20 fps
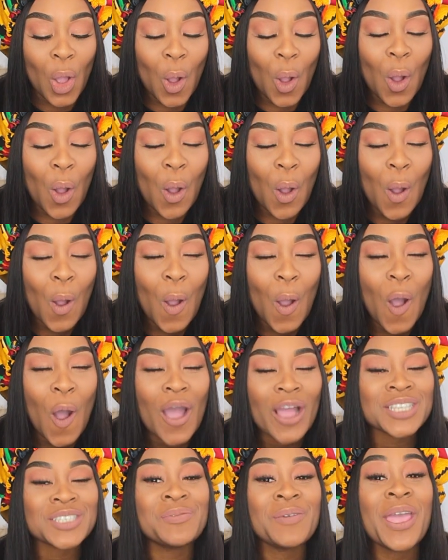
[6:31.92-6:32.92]

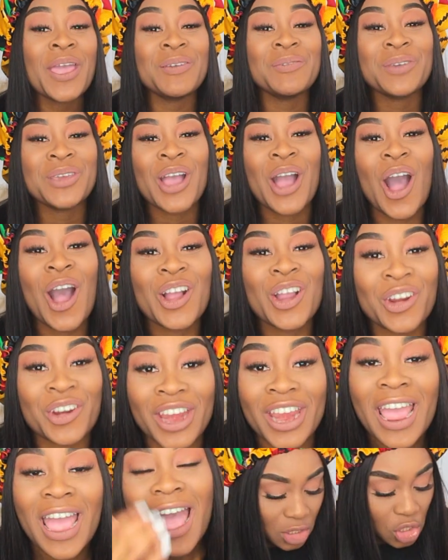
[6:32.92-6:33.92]
Oh, it's making me
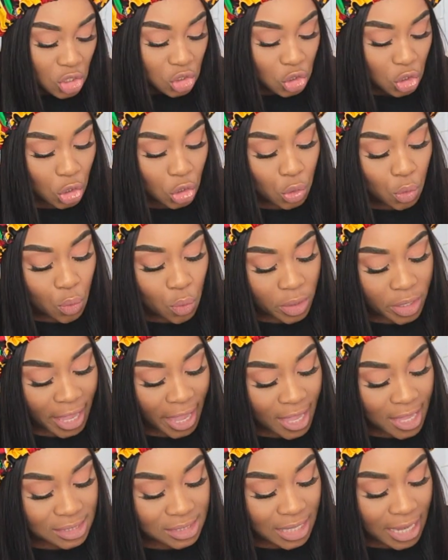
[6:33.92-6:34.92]
hungry. So you will
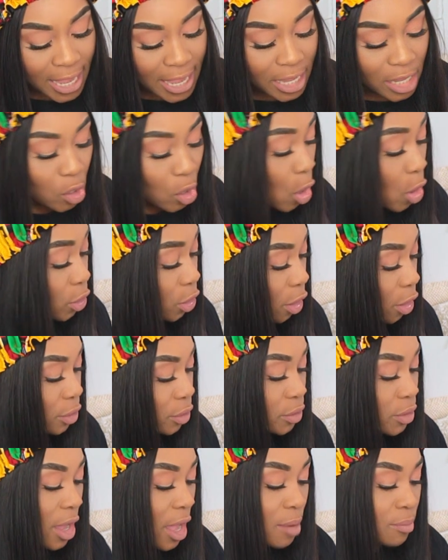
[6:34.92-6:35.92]
get a
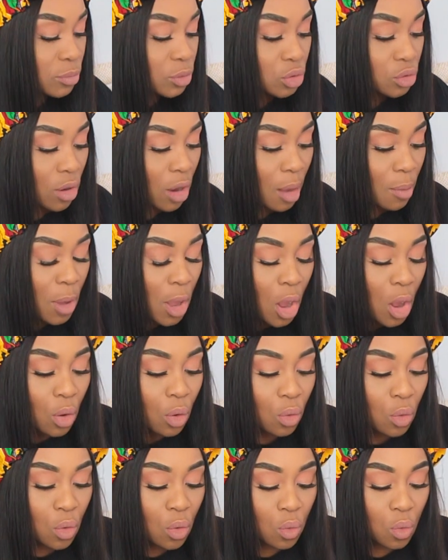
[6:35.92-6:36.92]
cocoa scrub.
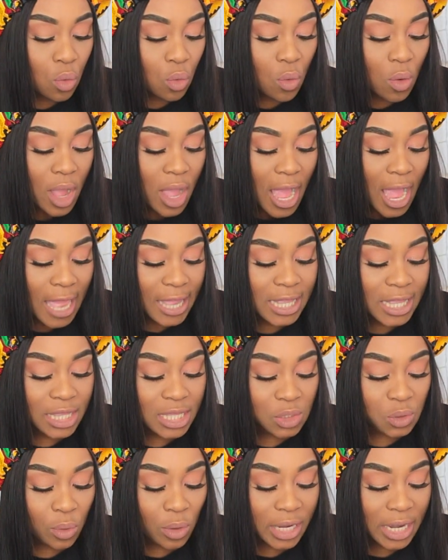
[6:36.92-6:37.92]
Ooh, and then
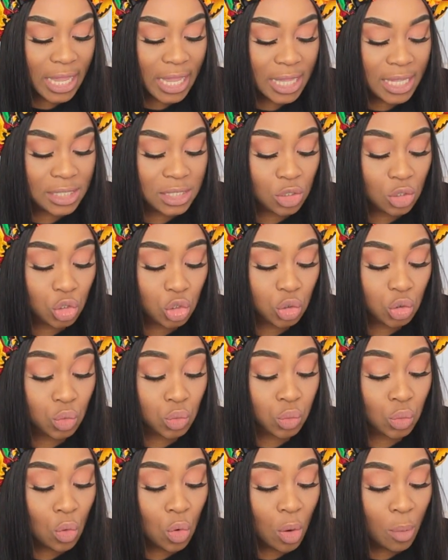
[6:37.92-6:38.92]
this one is
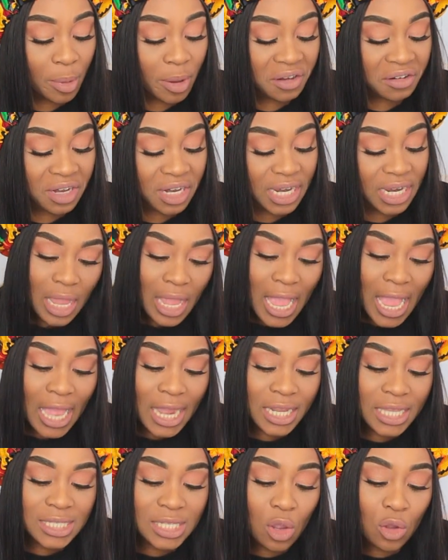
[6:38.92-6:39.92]
strawberry.
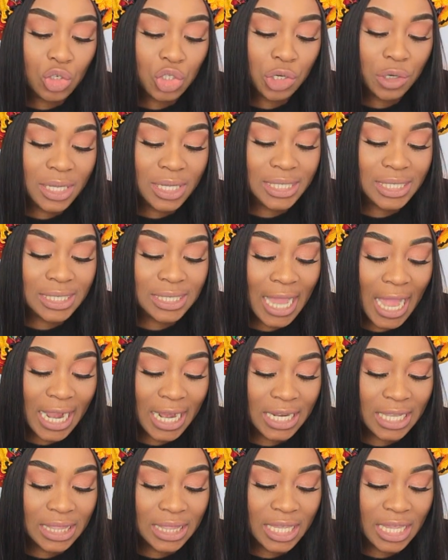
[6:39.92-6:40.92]
And it tells you
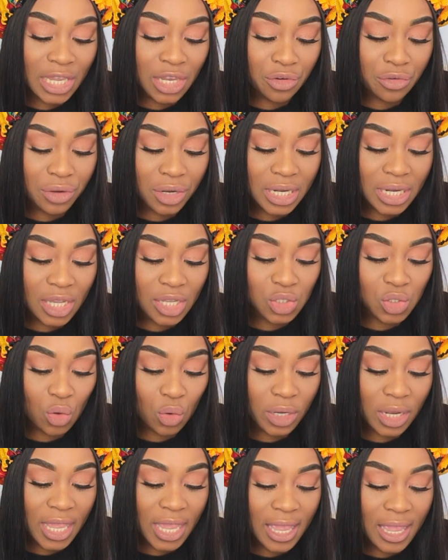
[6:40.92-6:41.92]
exactly the ingredients
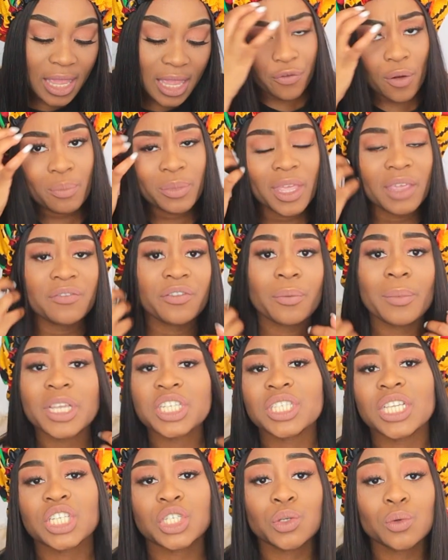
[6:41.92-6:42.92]
on here. From the
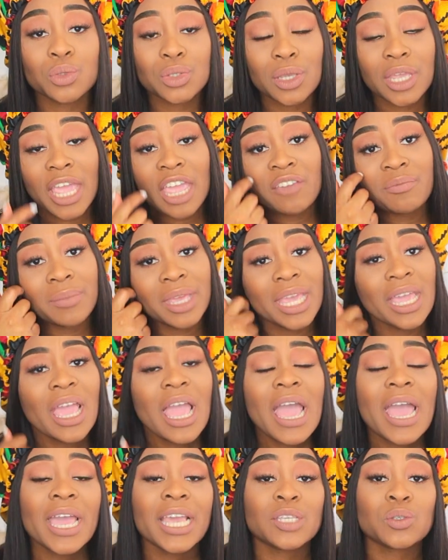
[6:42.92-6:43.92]
information that she also gave me,
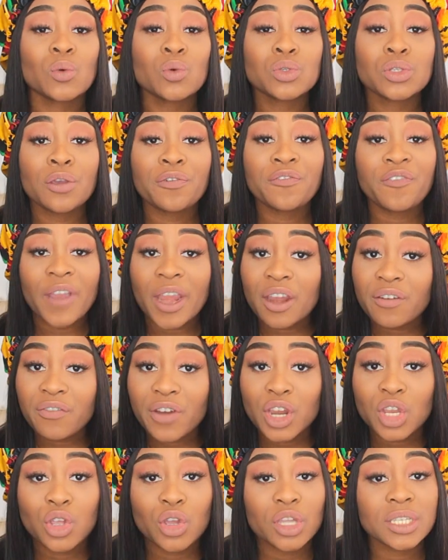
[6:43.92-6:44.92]
it's also very,
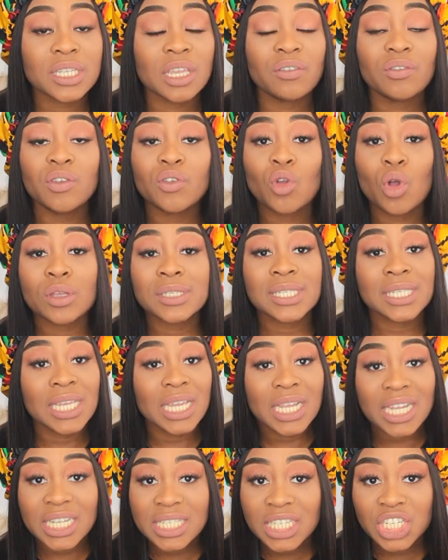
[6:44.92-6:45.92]
very good if you've got
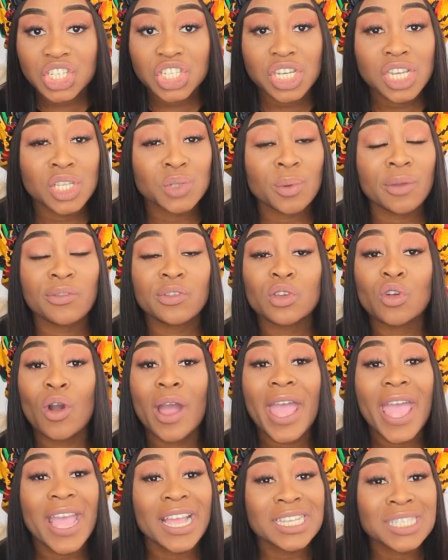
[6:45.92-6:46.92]
skin conditions, whether you've
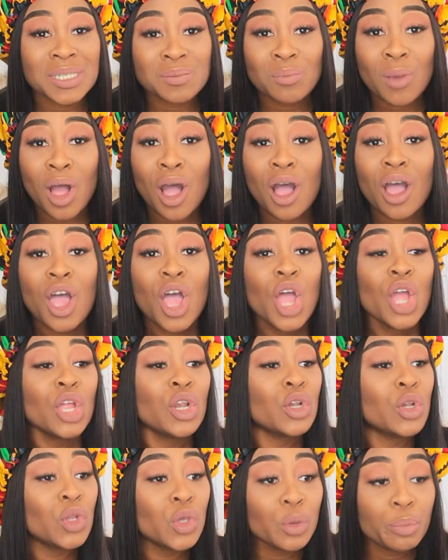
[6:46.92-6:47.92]
got eczema,
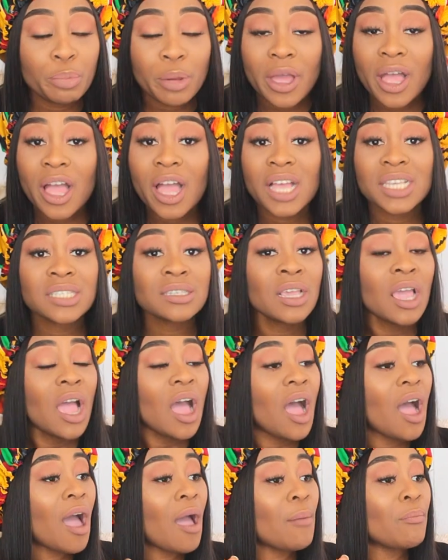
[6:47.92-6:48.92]
lupus,
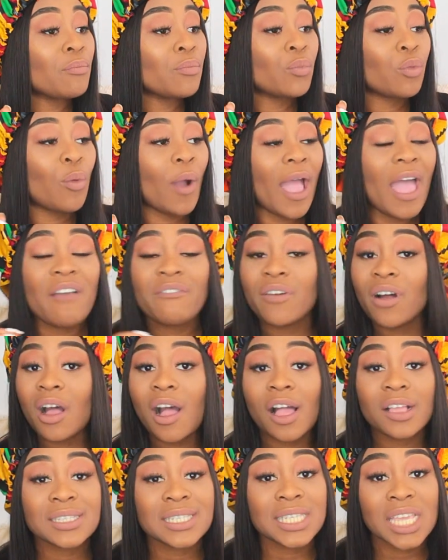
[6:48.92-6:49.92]

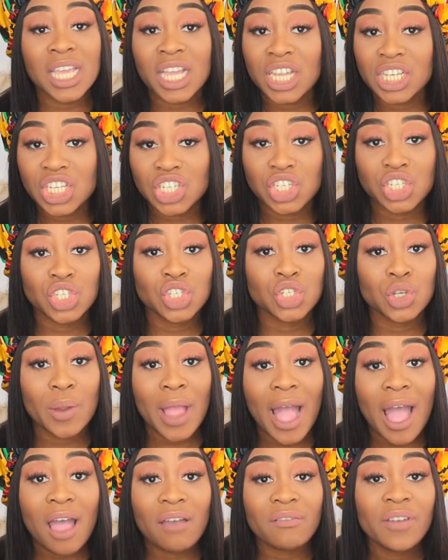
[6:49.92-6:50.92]
whatever skin conditions you
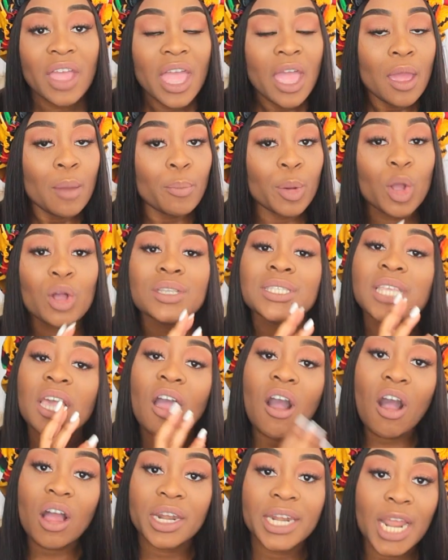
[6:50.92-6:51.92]
have. Because they
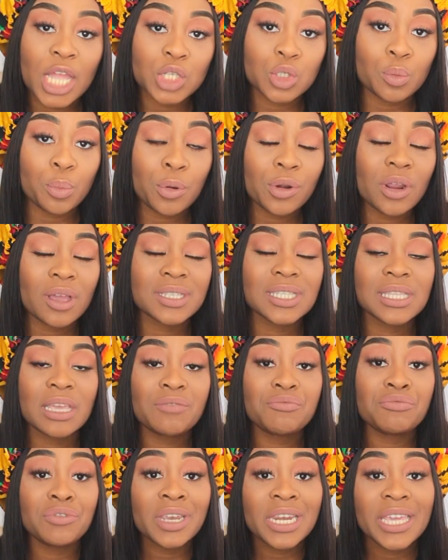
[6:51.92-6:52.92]
are natural products, they
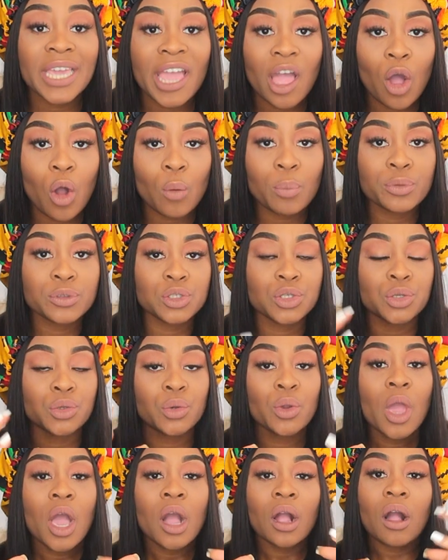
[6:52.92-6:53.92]
really help
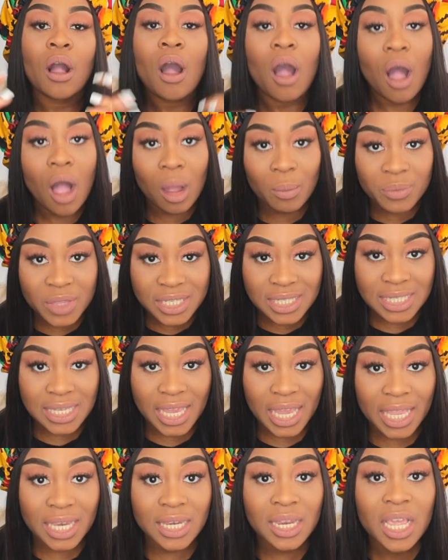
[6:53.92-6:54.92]
to calm the
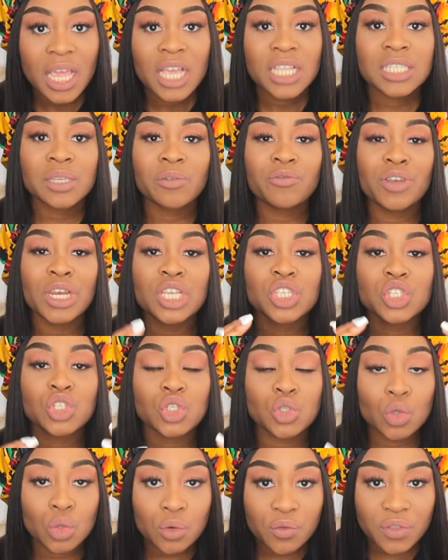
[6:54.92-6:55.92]
skin, to really
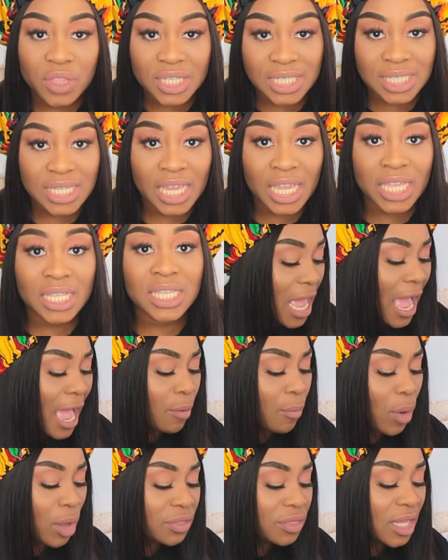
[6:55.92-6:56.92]
soothe the skin.
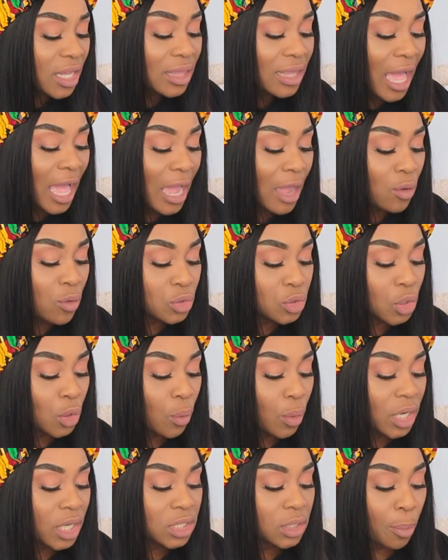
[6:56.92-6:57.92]
And one thing that I also
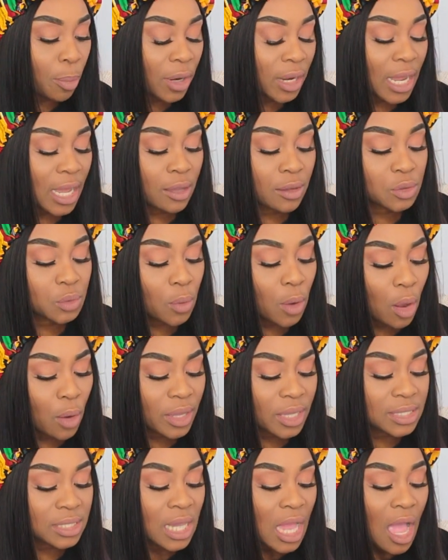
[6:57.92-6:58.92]
wanted to point out as well
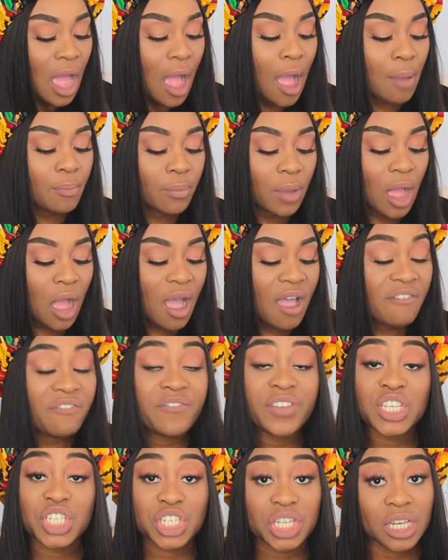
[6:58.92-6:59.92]
is her
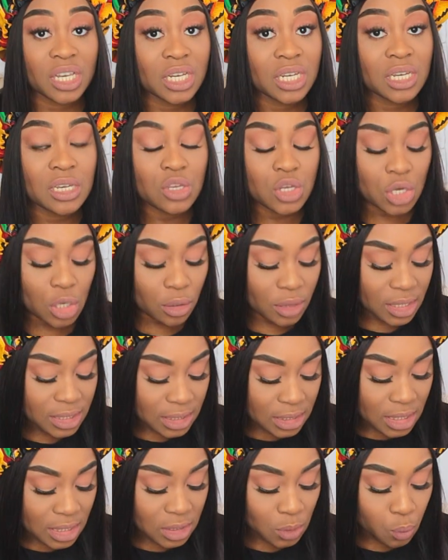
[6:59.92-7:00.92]
vision. You know,
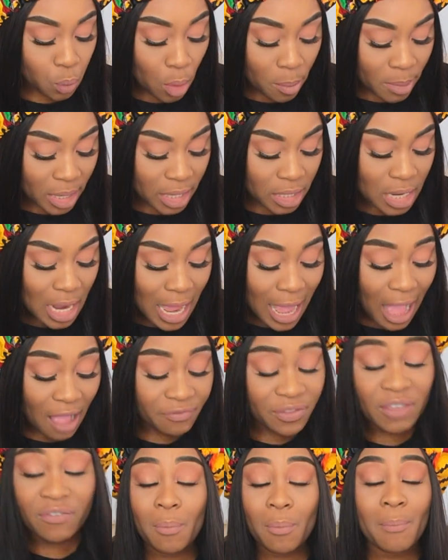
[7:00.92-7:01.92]
this woman,
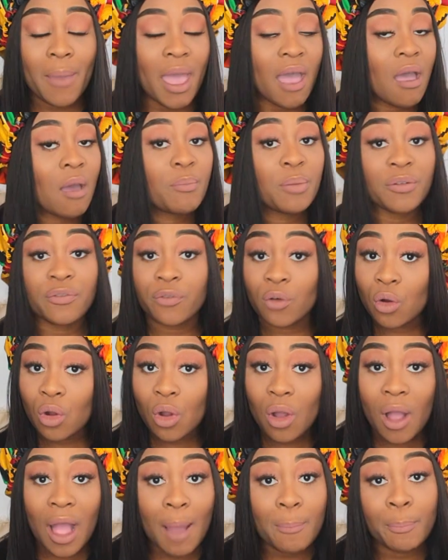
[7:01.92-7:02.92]
I've met her
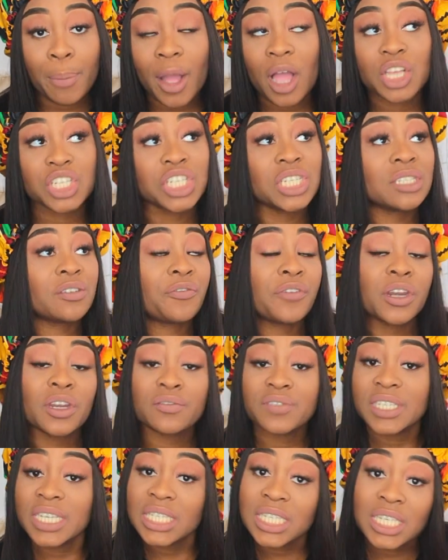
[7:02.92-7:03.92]
before, but she's a friend
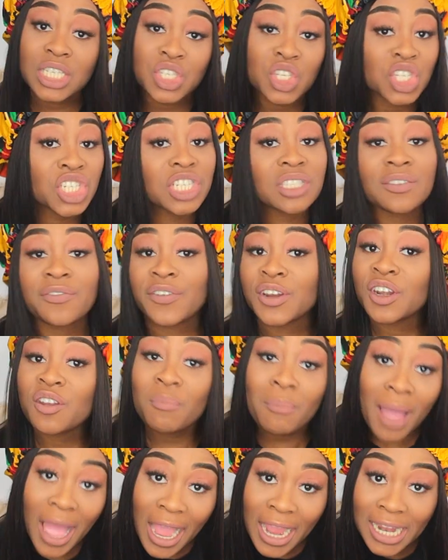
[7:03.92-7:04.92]
of TT, so she's a friend of
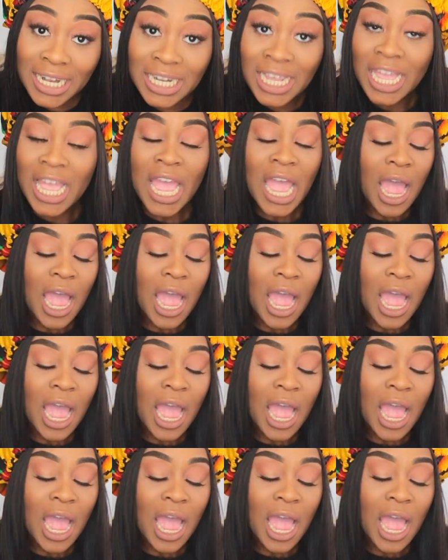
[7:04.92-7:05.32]
mine.